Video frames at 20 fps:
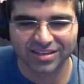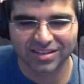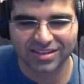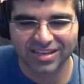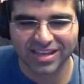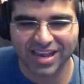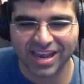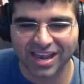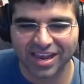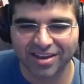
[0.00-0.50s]

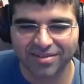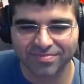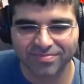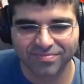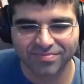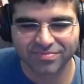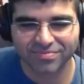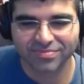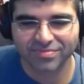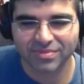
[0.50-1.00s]
Yeah.
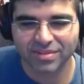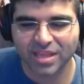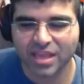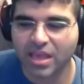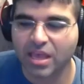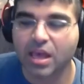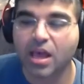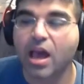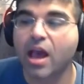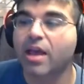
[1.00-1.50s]

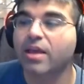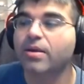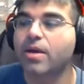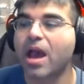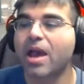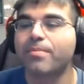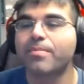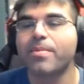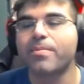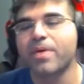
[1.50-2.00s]

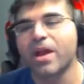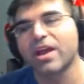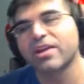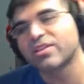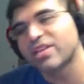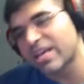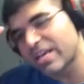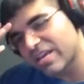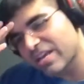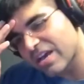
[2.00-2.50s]
I remember I
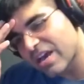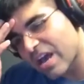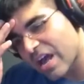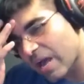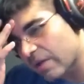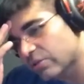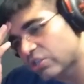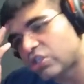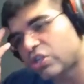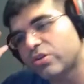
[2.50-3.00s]

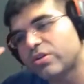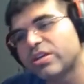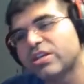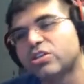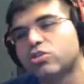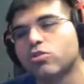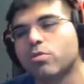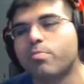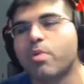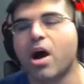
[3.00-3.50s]
was tuning
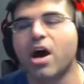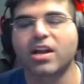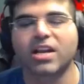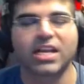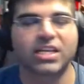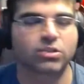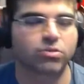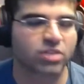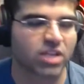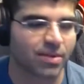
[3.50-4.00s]
into a
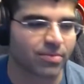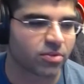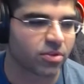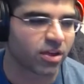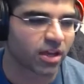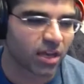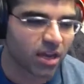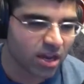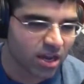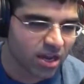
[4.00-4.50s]
podcast one time and they're
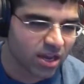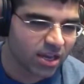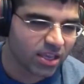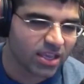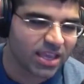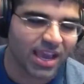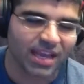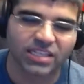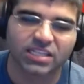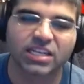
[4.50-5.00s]
like,
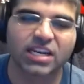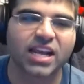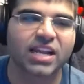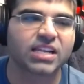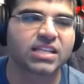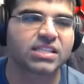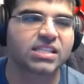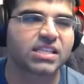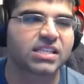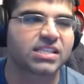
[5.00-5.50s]
yeah, tonight
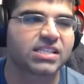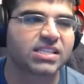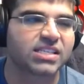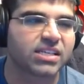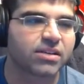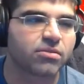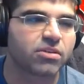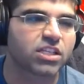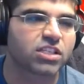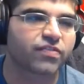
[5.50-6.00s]
is the
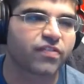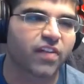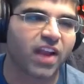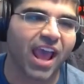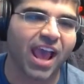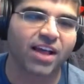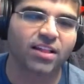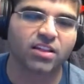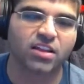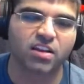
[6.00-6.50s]
series
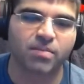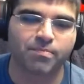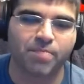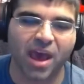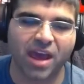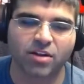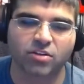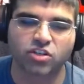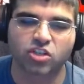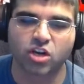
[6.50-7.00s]
finale of
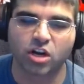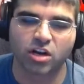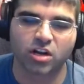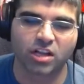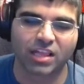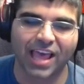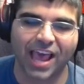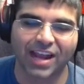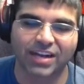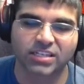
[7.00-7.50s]
Battlestar
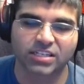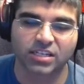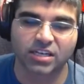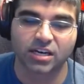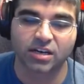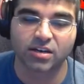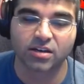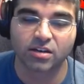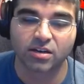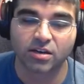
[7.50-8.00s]

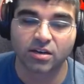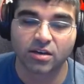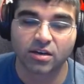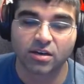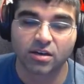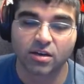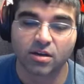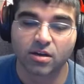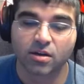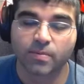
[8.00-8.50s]
Galactica.
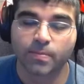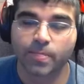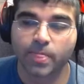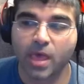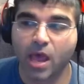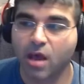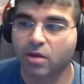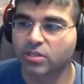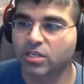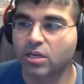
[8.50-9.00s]

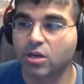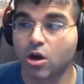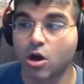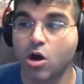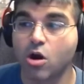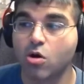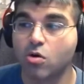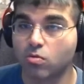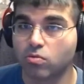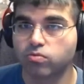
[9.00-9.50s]
I was like,
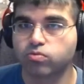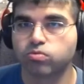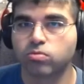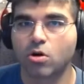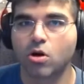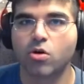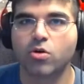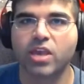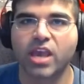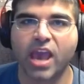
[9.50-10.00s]
oh,
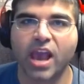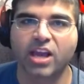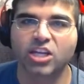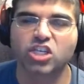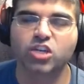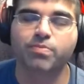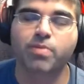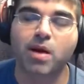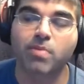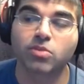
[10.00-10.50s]
okay, I
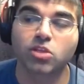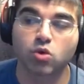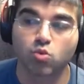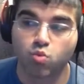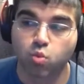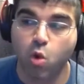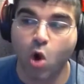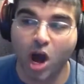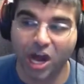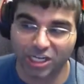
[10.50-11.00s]
should probably
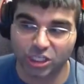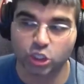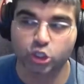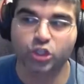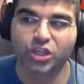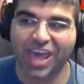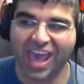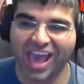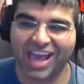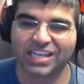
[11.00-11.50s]

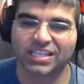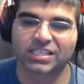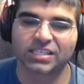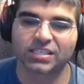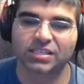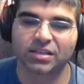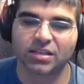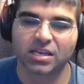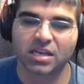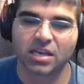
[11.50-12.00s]
watch that.